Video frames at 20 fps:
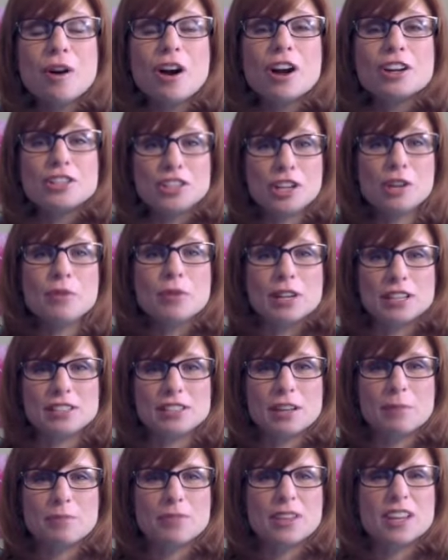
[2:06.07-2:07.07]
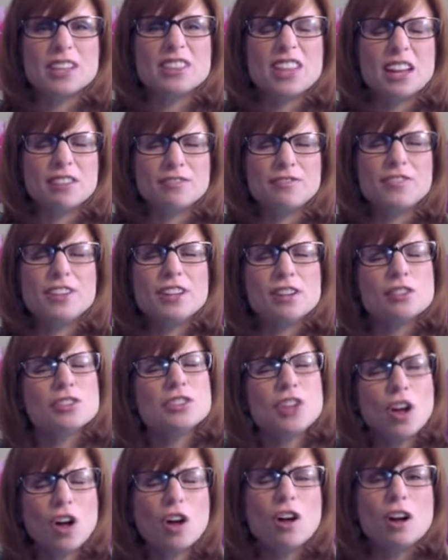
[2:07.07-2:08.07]
are doing something that feels
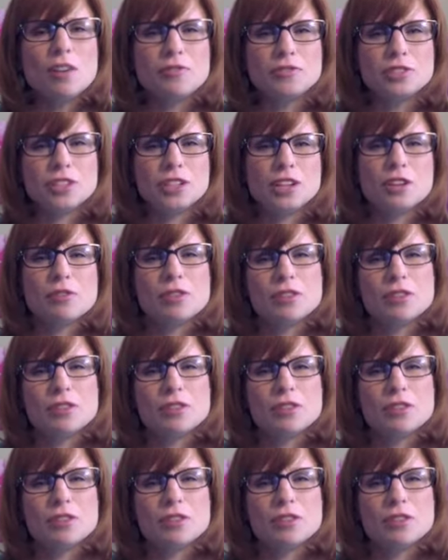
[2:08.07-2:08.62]
off to you,